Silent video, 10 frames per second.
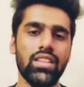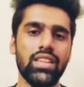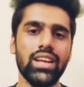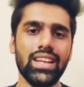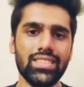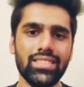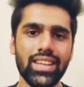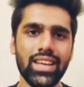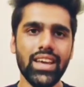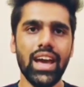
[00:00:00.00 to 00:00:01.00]
The
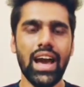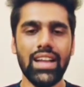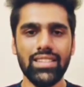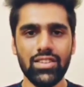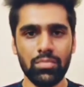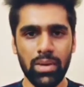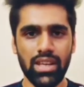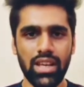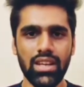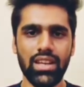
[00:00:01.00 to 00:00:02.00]
listening and the
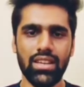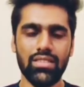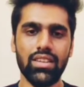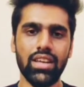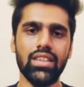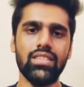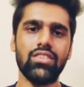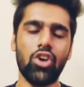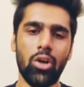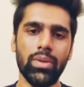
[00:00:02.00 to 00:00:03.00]
speaking test is
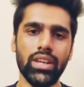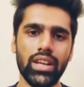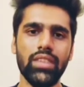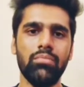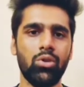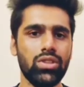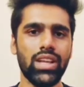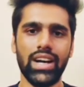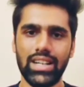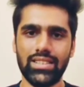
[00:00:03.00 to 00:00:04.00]
common in both
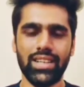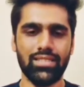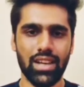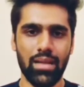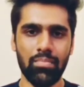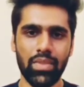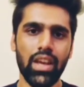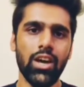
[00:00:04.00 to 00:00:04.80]
the IELTS exam,